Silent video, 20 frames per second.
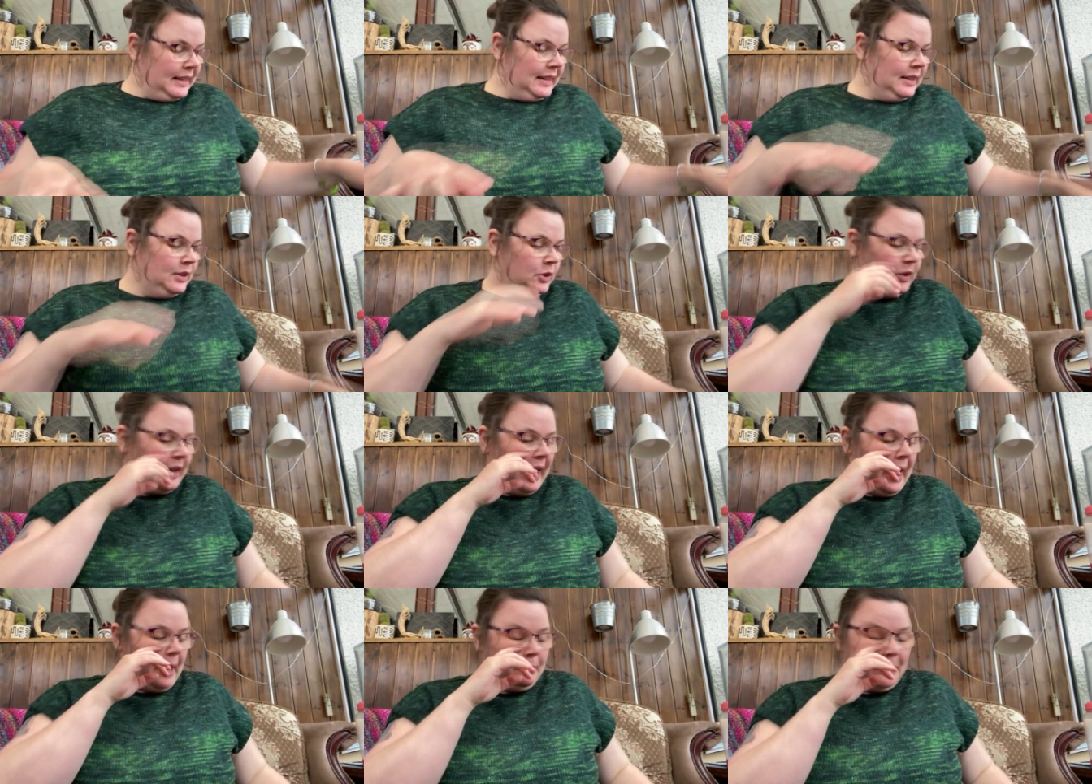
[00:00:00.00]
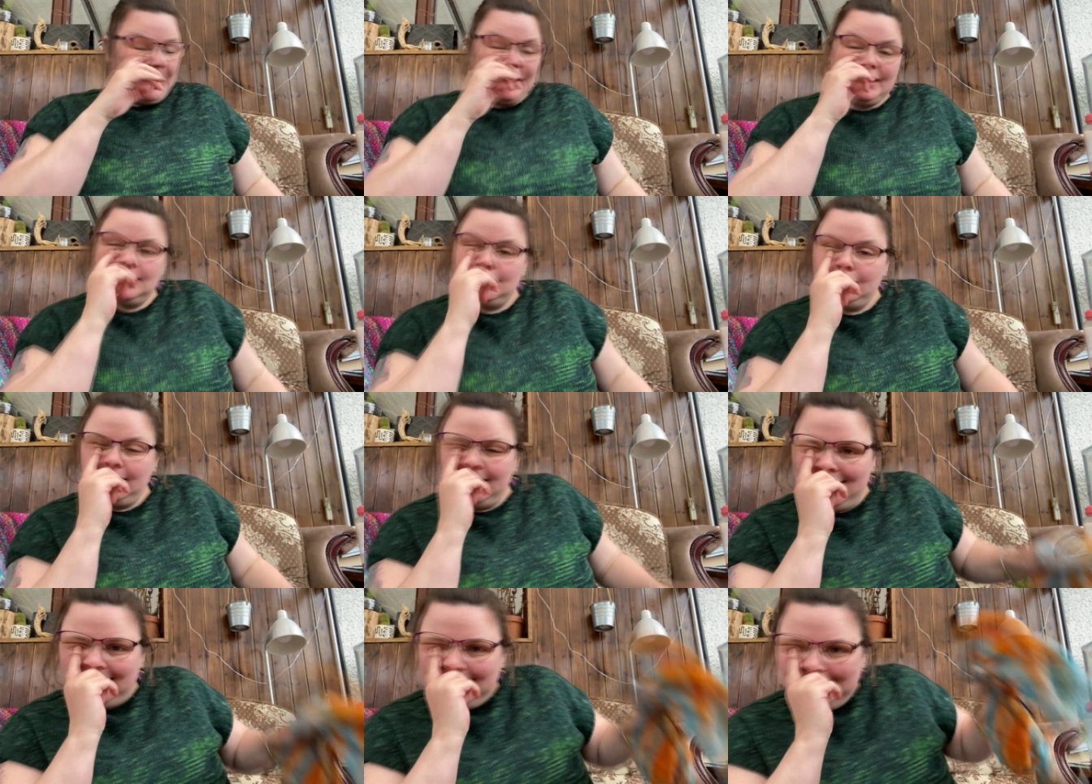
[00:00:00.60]
So yeah, I'm back to
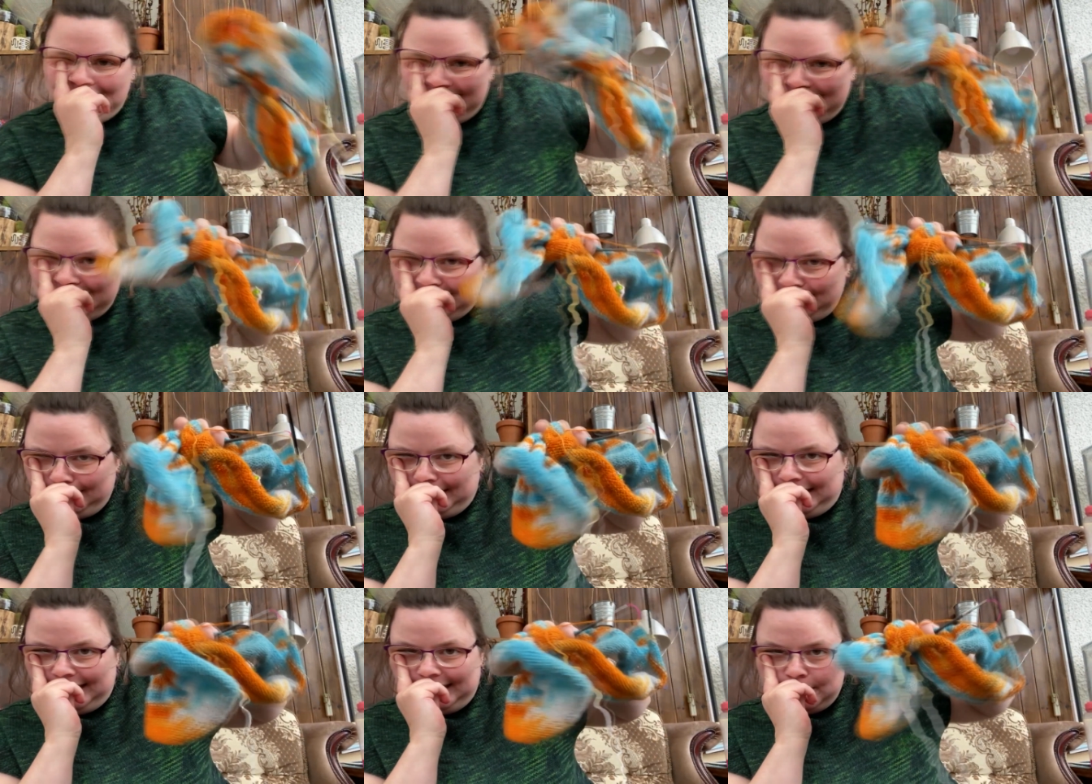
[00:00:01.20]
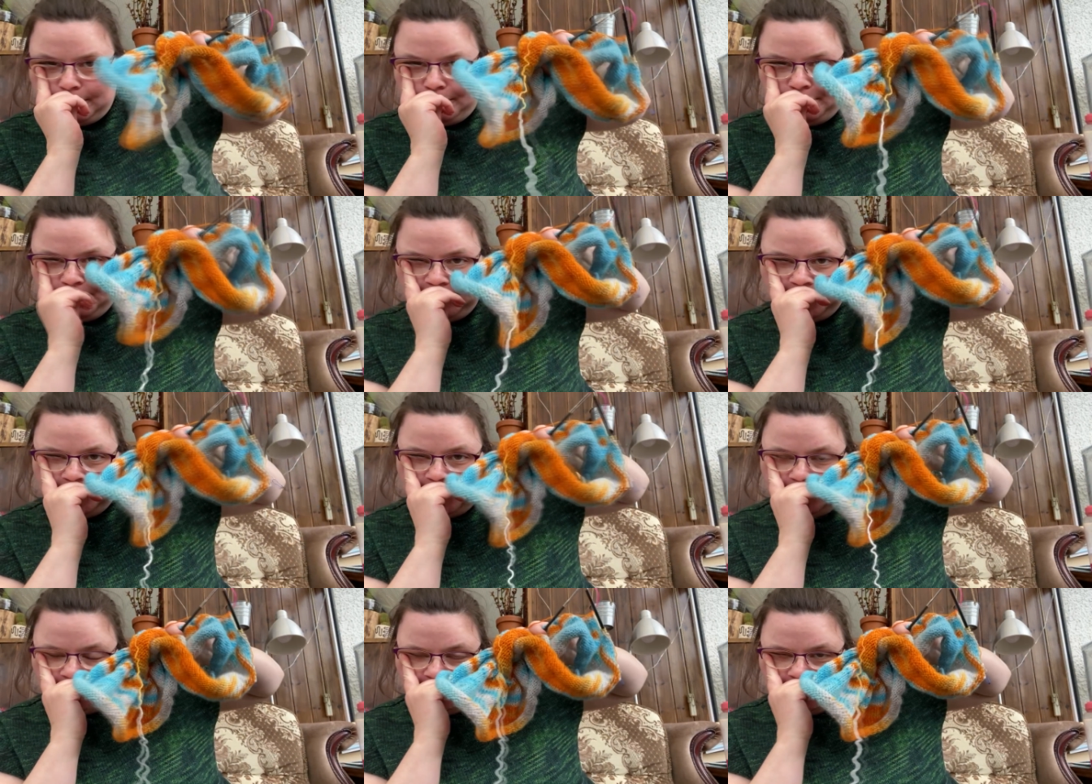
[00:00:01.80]
where I need to be to put
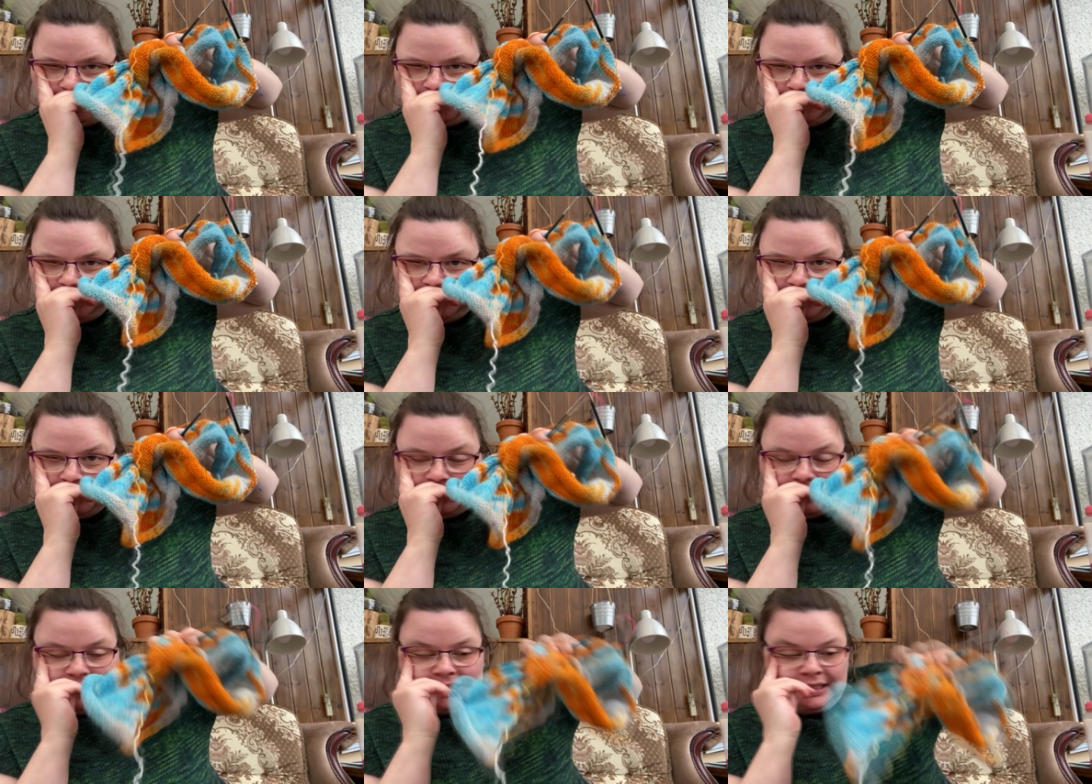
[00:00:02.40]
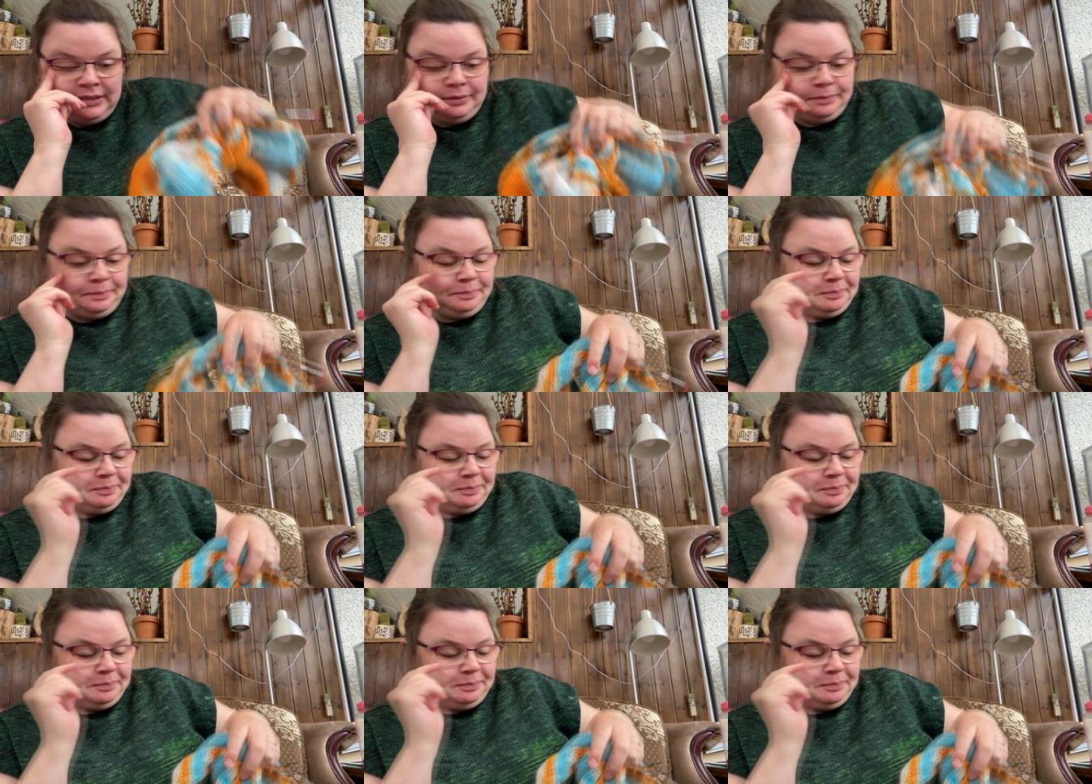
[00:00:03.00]
the stakes in.